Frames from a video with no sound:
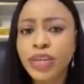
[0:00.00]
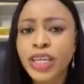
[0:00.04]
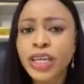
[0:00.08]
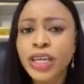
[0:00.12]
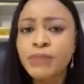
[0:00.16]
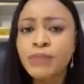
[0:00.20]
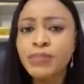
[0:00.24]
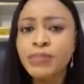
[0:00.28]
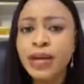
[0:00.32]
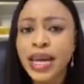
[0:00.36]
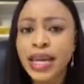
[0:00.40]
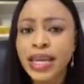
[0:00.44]
So
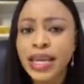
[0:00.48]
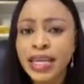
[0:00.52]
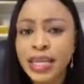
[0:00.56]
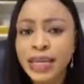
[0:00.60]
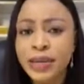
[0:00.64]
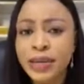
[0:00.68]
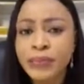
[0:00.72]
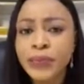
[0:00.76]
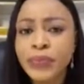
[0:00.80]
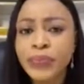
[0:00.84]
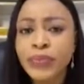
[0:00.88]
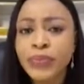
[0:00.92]
if you keep
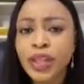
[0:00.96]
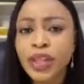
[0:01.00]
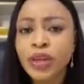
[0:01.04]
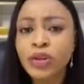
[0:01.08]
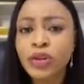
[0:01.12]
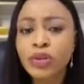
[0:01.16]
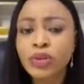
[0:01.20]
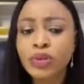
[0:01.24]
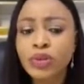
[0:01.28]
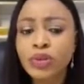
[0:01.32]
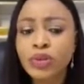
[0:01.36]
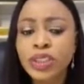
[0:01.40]
learning,
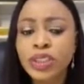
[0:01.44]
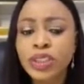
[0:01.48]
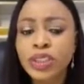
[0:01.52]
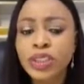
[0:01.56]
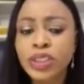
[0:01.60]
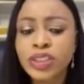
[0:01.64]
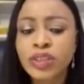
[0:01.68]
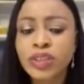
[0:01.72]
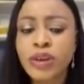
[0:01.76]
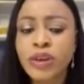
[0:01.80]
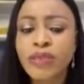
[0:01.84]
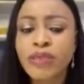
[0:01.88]
you
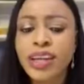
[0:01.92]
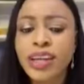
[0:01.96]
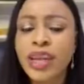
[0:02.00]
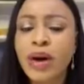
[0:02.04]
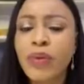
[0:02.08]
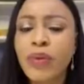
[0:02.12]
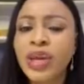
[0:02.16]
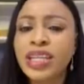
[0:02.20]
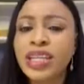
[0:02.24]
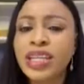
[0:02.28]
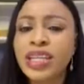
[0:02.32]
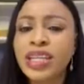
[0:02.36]
discover
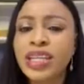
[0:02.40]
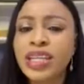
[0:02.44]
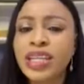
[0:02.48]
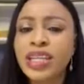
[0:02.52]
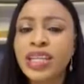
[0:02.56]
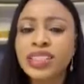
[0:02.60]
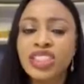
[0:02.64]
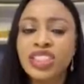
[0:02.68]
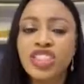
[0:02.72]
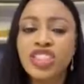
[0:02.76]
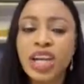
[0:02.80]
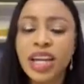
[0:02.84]
that when there's
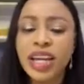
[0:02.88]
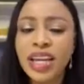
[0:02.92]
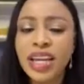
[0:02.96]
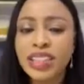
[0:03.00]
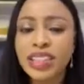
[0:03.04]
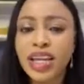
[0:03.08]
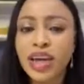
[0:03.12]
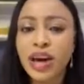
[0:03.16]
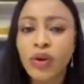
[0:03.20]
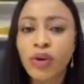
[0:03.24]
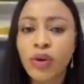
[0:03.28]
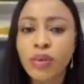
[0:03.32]
a
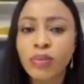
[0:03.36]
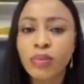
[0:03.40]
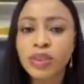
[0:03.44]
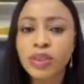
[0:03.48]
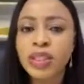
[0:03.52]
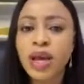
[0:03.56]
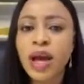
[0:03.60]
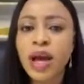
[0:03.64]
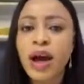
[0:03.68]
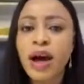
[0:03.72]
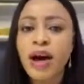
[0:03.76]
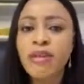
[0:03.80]
challenge that
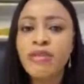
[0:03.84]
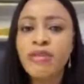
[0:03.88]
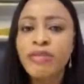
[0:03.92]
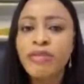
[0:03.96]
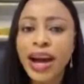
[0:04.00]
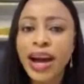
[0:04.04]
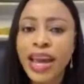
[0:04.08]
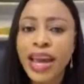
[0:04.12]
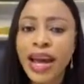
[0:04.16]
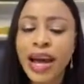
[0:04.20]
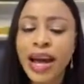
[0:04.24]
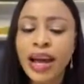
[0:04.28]
comes,
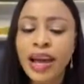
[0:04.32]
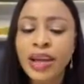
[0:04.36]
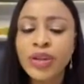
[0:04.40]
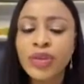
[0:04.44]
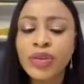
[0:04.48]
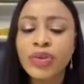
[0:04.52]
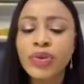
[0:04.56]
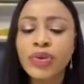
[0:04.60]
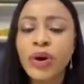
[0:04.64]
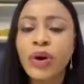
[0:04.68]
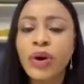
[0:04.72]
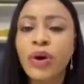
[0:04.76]
via
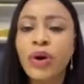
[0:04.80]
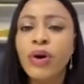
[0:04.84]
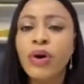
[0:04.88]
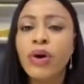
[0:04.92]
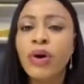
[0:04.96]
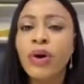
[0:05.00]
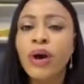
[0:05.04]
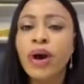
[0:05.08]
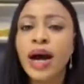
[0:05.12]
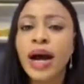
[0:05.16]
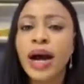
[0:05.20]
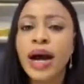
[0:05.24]

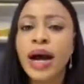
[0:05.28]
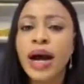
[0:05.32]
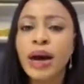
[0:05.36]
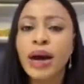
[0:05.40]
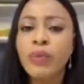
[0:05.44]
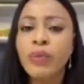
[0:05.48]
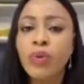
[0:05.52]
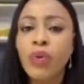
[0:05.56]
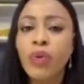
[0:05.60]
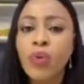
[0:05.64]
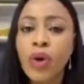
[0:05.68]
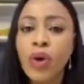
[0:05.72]
your
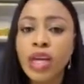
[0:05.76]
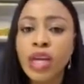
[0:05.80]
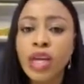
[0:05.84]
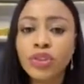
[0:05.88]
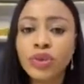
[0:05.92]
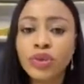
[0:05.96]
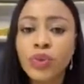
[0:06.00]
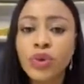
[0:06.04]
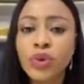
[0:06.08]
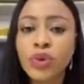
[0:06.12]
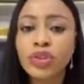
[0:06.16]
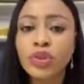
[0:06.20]

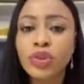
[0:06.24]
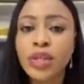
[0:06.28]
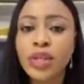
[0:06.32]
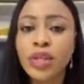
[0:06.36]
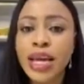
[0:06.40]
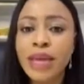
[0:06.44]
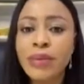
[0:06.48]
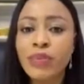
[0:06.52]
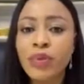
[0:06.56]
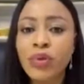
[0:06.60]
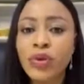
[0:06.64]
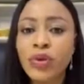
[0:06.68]
quest to
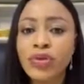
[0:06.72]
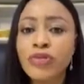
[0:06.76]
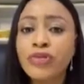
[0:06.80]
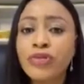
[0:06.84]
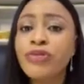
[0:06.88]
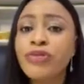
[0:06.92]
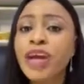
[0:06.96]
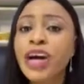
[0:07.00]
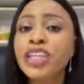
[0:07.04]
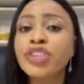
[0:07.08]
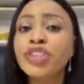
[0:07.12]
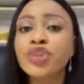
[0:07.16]
want to learn
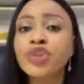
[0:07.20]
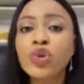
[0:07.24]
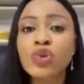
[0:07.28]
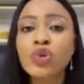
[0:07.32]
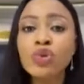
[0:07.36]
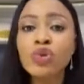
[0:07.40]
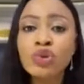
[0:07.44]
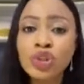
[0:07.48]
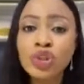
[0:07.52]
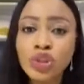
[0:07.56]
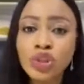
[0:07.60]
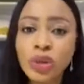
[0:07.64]
more, you
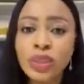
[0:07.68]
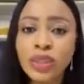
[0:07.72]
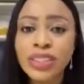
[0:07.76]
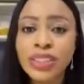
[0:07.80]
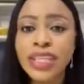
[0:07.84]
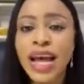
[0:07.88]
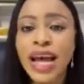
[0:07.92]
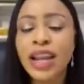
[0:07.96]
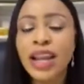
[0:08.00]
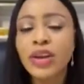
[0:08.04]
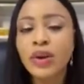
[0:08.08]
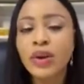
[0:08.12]
find
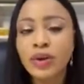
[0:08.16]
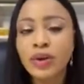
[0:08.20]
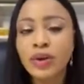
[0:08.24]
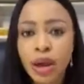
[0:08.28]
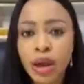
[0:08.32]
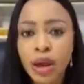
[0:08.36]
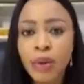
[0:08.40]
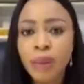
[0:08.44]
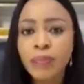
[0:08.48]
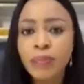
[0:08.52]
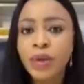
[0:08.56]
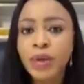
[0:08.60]
solutions
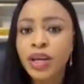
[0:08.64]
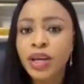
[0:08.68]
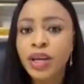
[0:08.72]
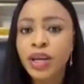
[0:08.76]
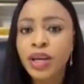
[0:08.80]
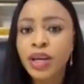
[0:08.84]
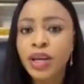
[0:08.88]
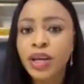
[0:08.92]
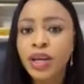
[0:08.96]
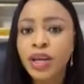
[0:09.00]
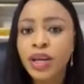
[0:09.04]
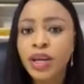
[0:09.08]
along the
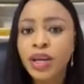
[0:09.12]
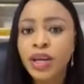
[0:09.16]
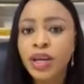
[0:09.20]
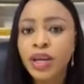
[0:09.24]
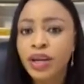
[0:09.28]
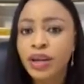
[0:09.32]
way,